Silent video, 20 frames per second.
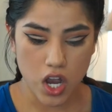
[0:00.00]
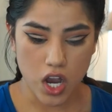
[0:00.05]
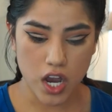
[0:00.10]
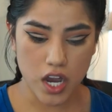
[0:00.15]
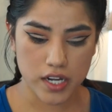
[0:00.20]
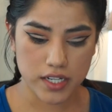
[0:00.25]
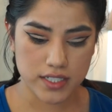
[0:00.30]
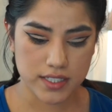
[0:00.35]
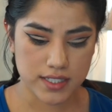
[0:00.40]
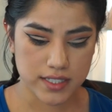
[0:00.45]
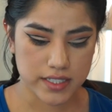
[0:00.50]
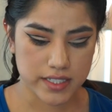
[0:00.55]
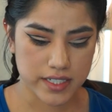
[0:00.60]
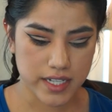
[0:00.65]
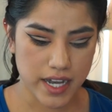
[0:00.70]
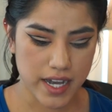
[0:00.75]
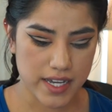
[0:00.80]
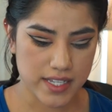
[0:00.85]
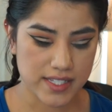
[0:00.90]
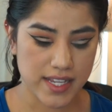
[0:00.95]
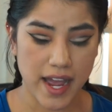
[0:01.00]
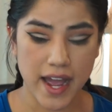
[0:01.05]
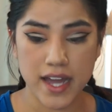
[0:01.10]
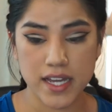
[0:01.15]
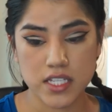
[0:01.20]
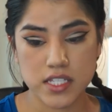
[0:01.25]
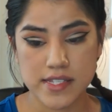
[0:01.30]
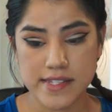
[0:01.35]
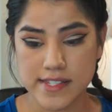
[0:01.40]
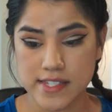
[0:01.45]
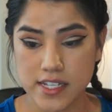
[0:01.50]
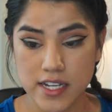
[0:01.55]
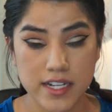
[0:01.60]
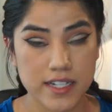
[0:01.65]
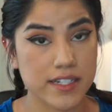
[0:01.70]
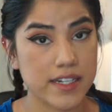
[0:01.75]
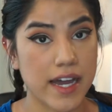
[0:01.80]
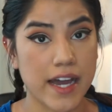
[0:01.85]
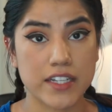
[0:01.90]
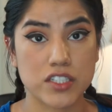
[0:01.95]
Honestly guys, I
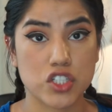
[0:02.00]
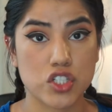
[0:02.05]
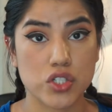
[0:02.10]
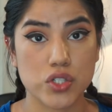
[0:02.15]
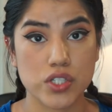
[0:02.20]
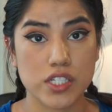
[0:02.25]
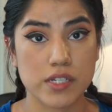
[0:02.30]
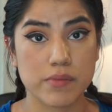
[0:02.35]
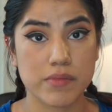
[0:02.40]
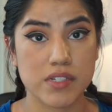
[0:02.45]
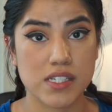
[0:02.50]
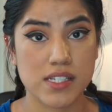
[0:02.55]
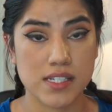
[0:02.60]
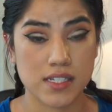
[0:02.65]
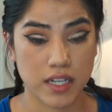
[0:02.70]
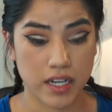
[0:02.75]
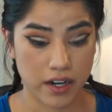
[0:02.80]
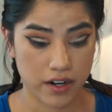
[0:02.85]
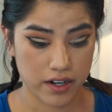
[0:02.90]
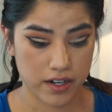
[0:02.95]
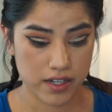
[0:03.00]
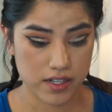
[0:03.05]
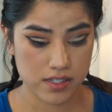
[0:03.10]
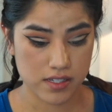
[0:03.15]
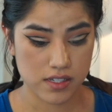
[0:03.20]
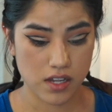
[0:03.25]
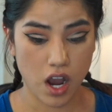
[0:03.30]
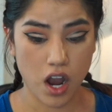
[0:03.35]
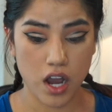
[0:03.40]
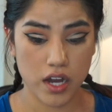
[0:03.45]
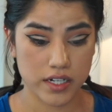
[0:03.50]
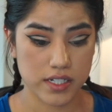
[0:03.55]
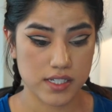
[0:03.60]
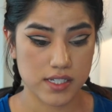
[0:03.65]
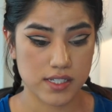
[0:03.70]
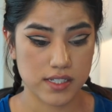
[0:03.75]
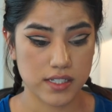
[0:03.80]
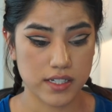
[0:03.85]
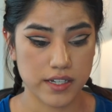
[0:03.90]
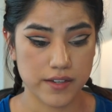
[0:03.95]
suck at choosing mascaras,
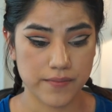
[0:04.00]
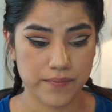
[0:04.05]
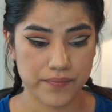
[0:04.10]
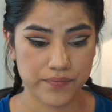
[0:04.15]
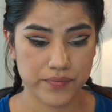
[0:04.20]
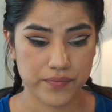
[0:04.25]
honestly.